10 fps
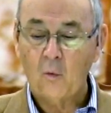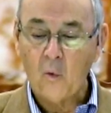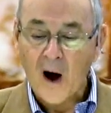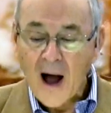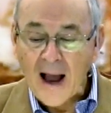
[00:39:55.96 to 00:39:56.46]

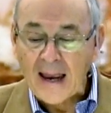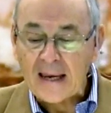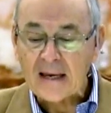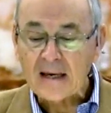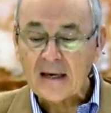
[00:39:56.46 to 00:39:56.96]

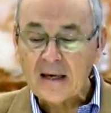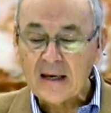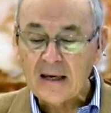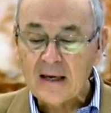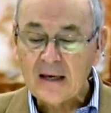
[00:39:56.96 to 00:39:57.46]
Why
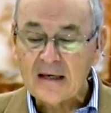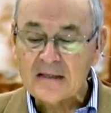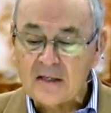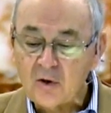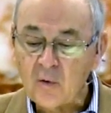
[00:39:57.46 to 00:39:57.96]

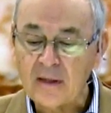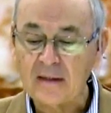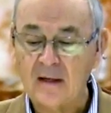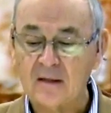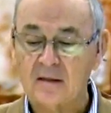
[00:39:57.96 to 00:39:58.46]
is he
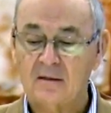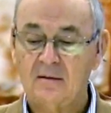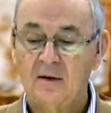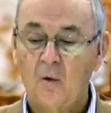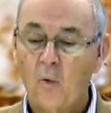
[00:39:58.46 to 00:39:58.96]
doing
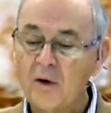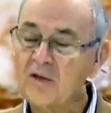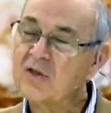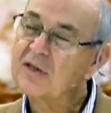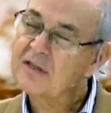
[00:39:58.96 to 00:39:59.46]
this?
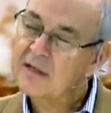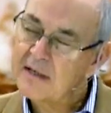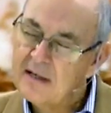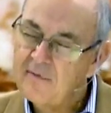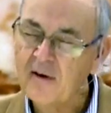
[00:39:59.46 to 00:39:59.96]
What's the
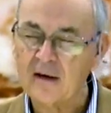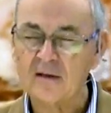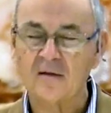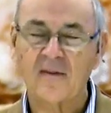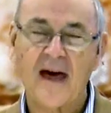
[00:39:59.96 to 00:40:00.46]

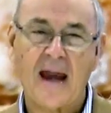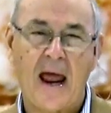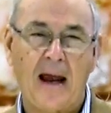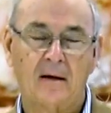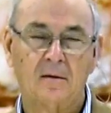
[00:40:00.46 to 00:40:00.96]
significance of that
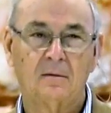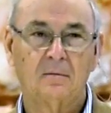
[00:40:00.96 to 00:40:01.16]
act?